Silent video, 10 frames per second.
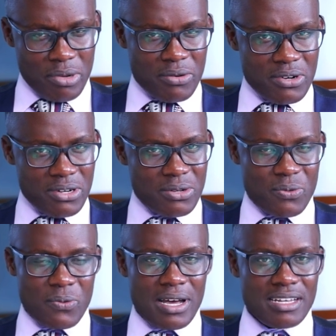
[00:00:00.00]
period
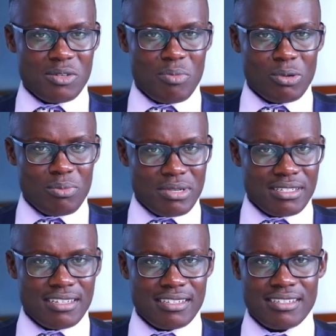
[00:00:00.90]
where small
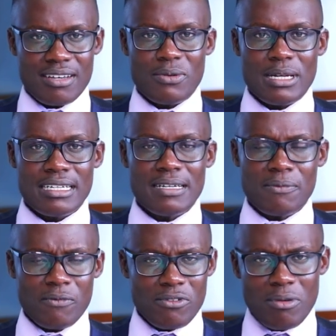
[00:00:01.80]
businesses are rating,
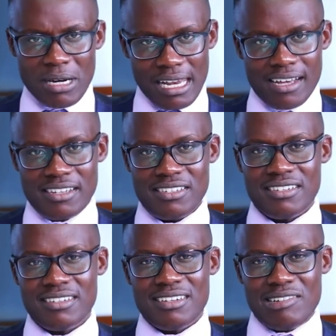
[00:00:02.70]

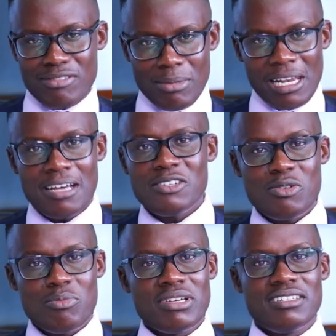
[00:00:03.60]
formalize
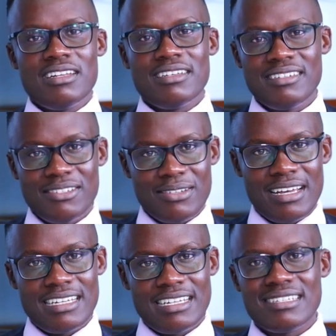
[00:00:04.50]
your business so
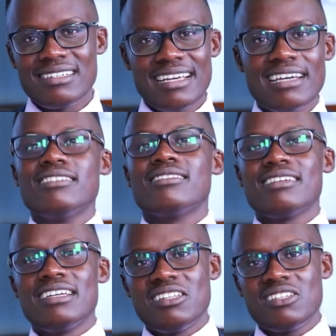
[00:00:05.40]
that it
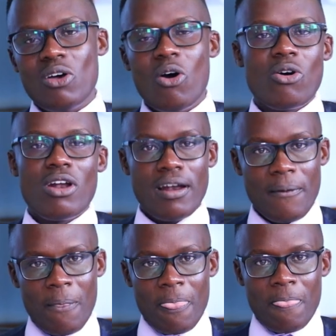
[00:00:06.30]
gets its own
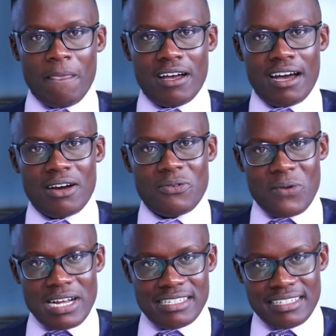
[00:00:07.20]

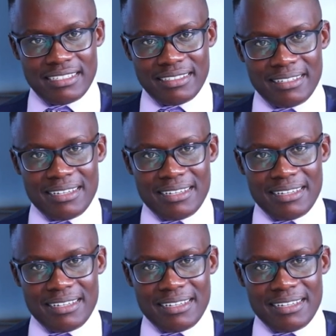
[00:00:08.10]
rating,